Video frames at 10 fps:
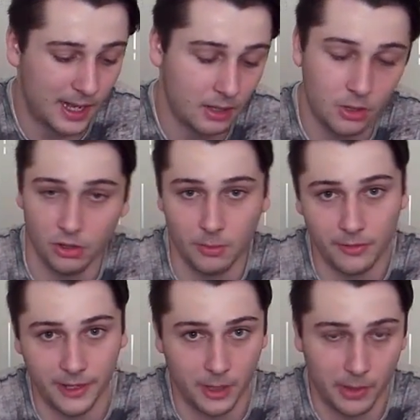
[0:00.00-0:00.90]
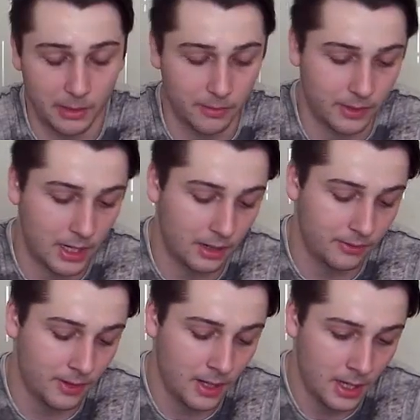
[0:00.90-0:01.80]
I'll cut them off anyway with a
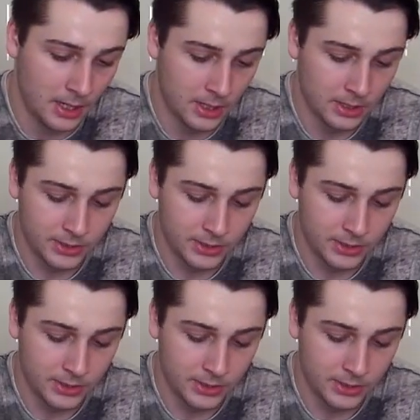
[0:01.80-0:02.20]
knife.